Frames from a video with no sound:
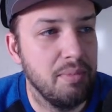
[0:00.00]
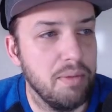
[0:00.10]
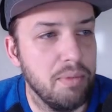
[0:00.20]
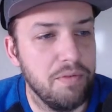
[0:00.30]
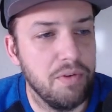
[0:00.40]

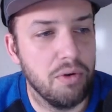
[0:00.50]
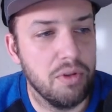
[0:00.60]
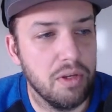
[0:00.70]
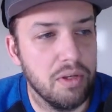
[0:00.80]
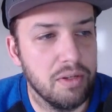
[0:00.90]
bit. But if you go to
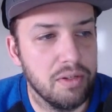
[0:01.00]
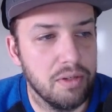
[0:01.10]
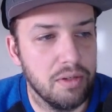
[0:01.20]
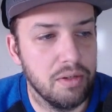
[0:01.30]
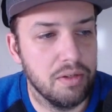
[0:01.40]
the
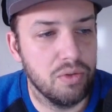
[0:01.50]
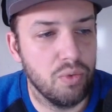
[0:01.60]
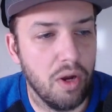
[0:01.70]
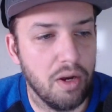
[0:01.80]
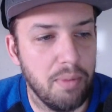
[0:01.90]

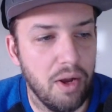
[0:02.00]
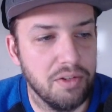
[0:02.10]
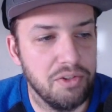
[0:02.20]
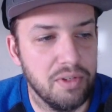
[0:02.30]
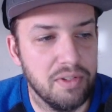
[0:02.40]
Squawk
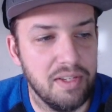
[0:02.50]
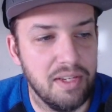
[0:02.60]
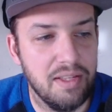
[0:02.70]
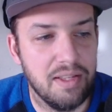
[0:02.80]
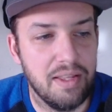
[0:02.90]
box, you can
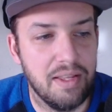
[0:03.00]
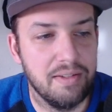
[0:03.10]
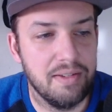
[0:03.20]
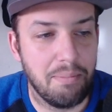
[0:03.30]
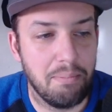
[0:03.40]
see that it
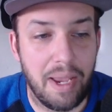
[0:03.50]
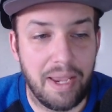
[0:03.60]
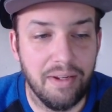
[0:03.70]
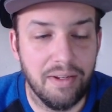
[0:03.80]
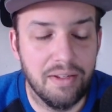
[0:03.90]
is a
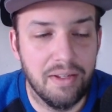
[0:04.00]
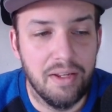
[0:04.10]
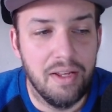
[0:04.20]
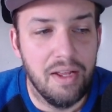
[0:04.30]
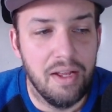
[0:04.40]
beta.
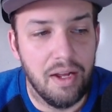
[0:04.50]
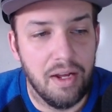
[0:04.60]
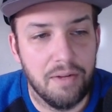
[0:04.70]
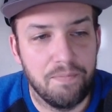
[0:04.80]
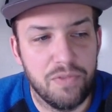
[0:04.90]

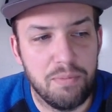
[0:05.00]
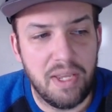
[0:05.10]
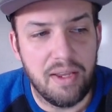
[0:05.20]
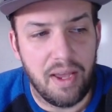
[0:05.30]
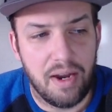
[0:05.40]
To
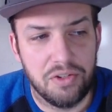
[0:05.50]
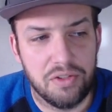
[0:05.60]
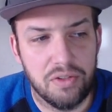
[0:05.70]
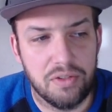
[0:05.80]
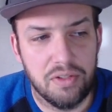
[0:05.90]
me, it kind of
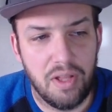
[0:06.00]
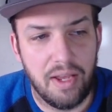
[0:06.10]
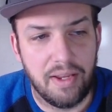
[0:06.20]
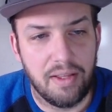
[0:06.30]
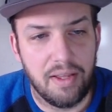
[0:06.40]
just looks
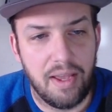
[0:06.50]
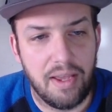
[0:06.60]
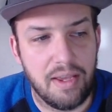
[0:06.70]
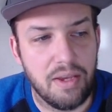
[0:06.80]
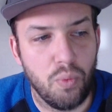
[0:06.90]
like
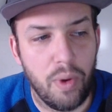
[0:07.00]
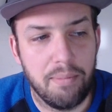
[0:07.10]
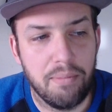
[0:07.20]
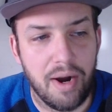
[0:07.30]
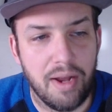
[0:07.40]
a
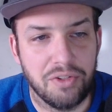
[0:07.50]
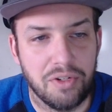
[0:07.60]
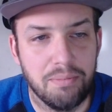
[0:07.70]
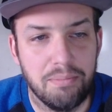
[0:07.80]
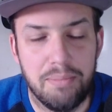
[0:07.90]
web
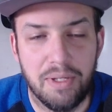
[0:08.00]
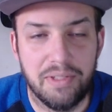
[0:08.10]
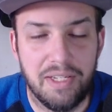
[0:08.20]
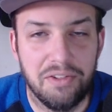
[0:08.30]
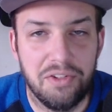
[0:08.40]
browser
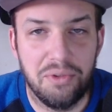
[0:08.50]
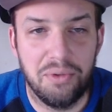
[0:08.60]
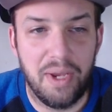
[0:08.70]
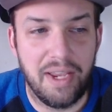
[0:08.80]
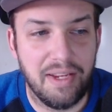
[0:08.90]
built
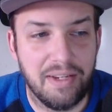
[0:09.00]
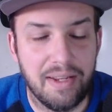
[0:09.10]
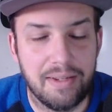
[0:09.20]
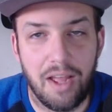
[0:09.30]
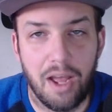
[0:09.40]
into a
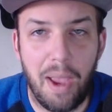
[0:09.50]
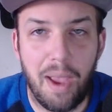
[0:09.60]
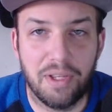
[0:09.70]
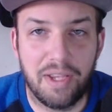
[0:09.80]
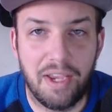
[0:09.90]
desktop
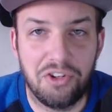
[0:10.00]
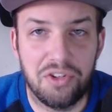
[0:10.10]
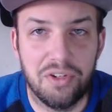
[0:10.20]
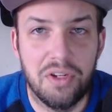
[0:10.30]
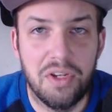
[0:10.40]

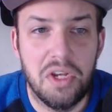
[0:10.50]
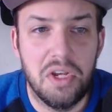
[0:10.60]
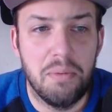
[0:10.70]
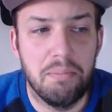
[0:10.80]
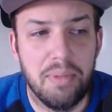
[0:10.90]
application.
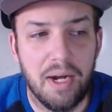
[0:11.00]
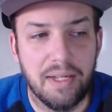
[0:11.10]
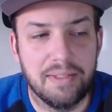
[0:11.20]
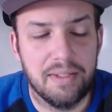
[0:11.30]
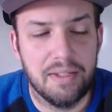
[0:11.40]

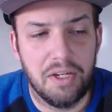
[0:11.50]
But